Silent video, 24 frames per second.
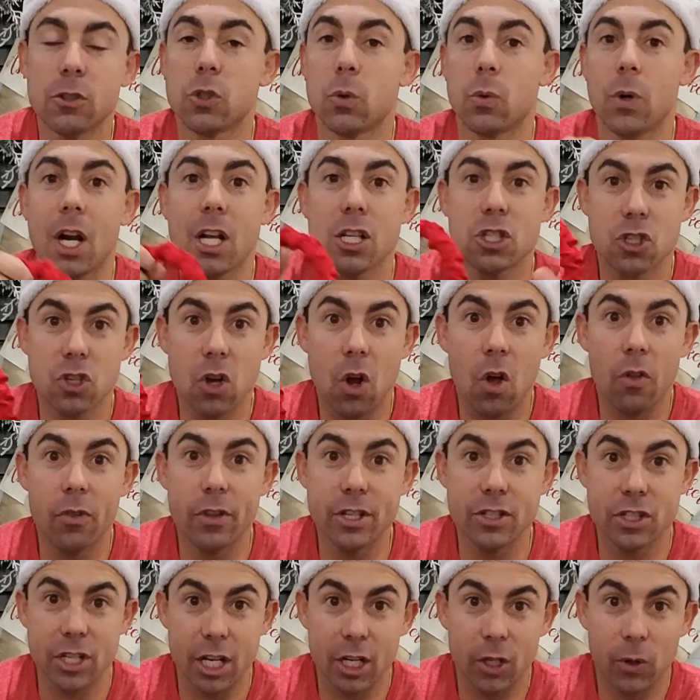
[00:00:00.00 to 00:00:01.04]
So when I saw
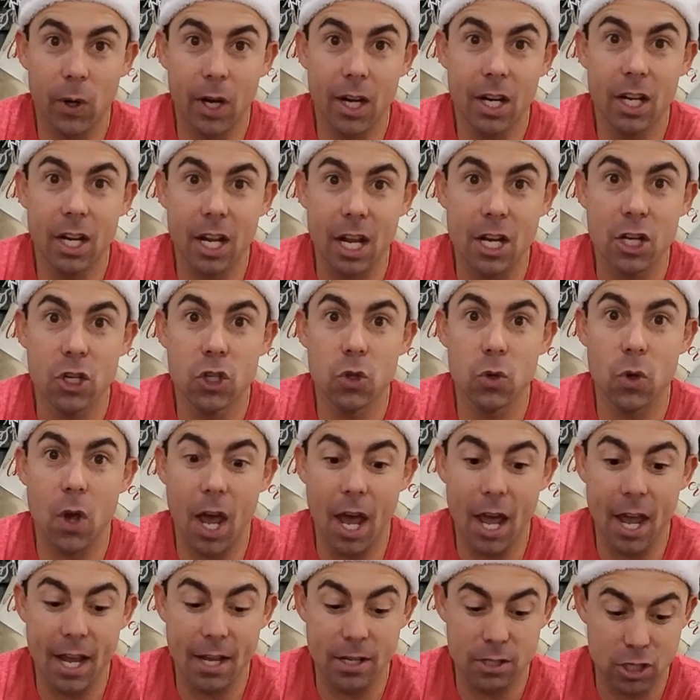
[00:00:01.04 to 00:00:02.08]
this integrated into
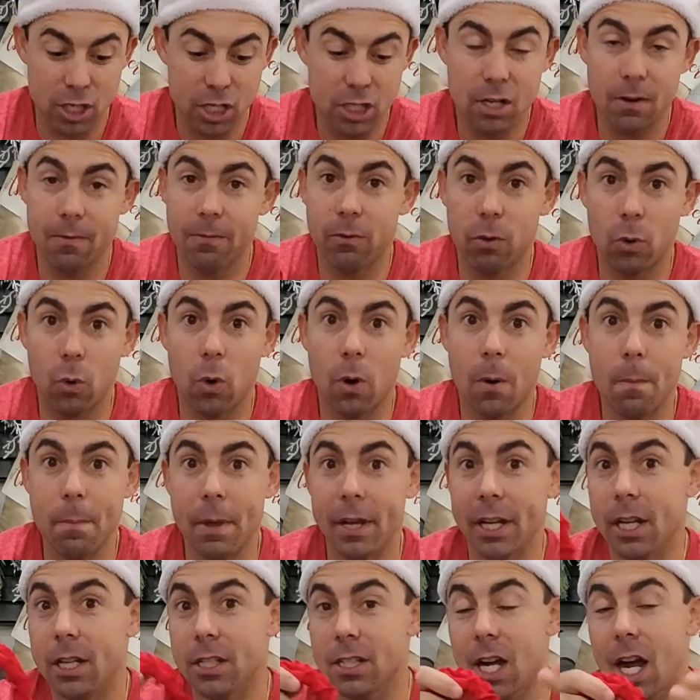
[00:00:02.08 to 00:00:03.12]
a system for
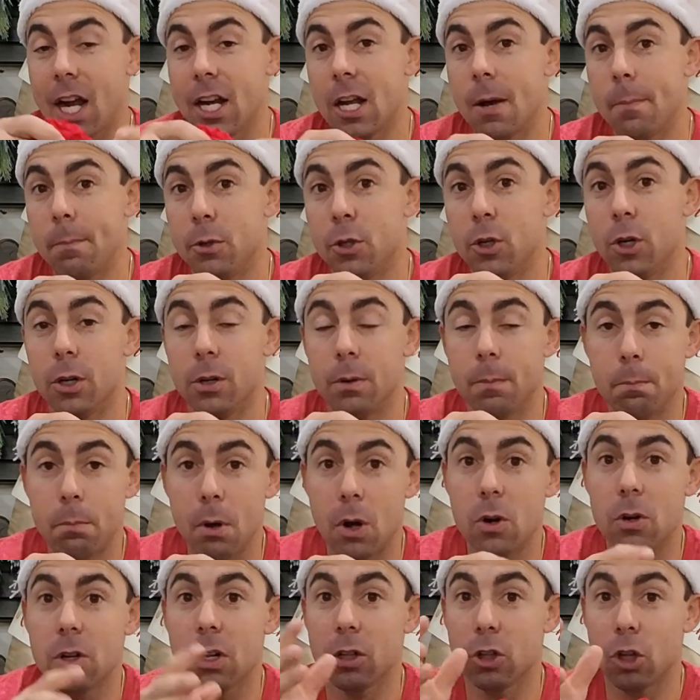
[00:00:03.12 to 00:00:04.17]
making tying up your
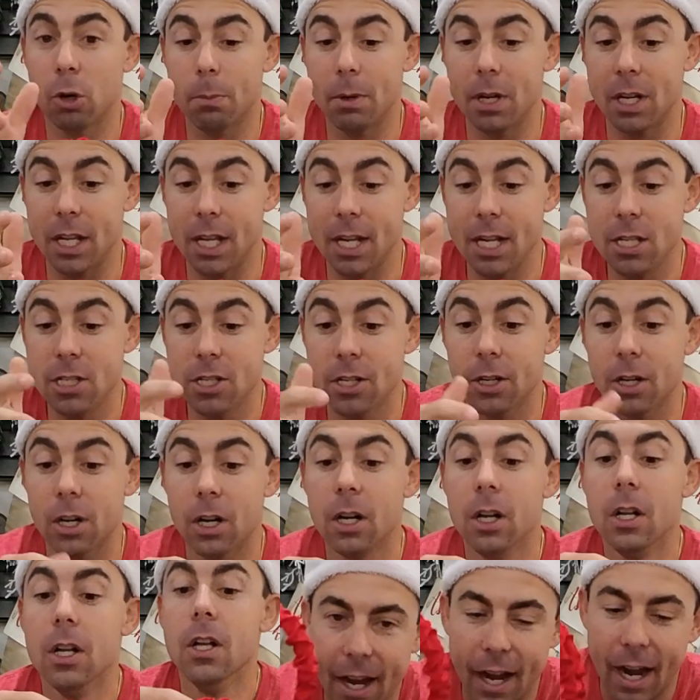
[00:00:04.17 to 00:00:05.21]
boat a little bit
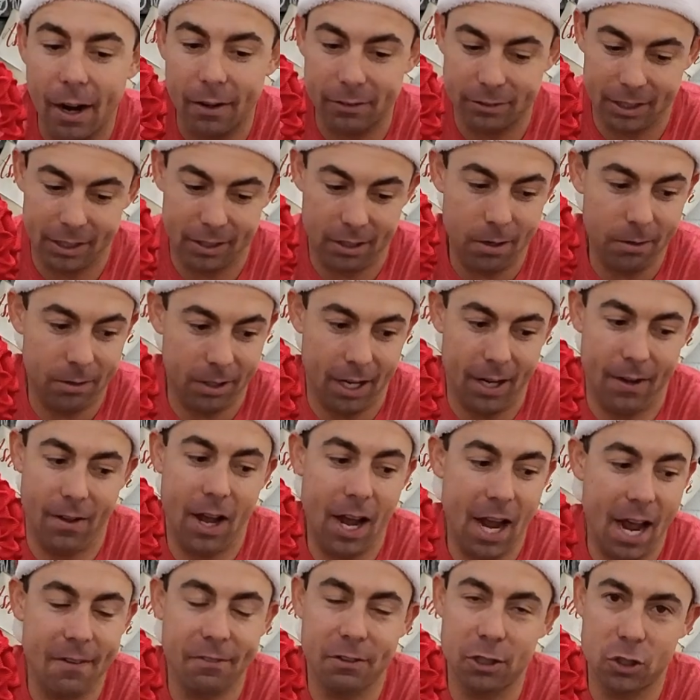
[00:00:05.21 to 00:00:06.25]
easier, I was like, okay,
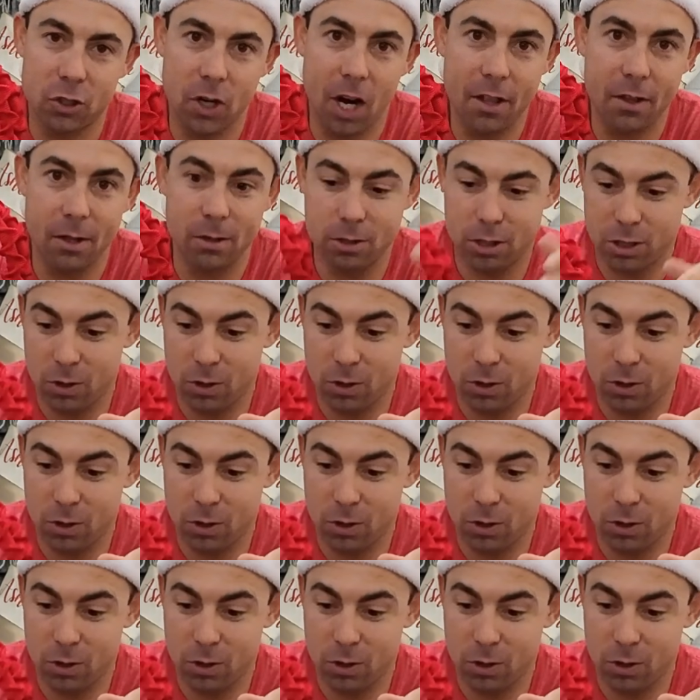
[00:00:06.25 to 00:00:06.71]
I have to try those.